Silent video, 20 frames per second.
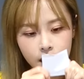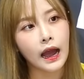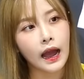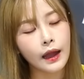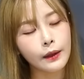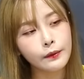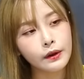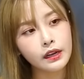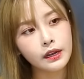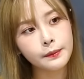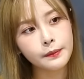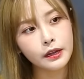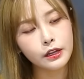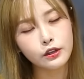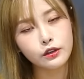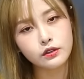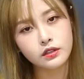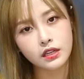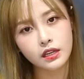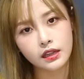I
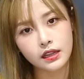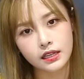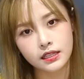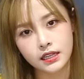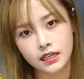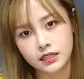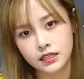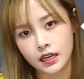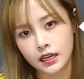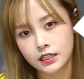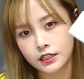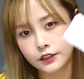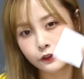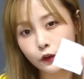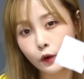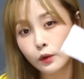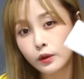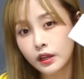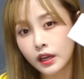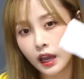recommend using this as an
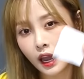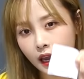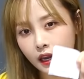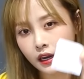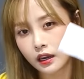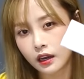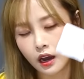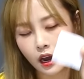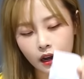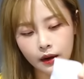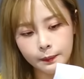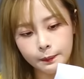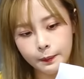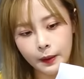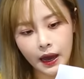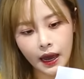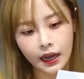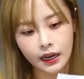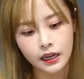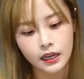exfoliating cotton
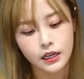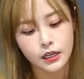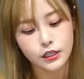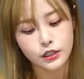pad.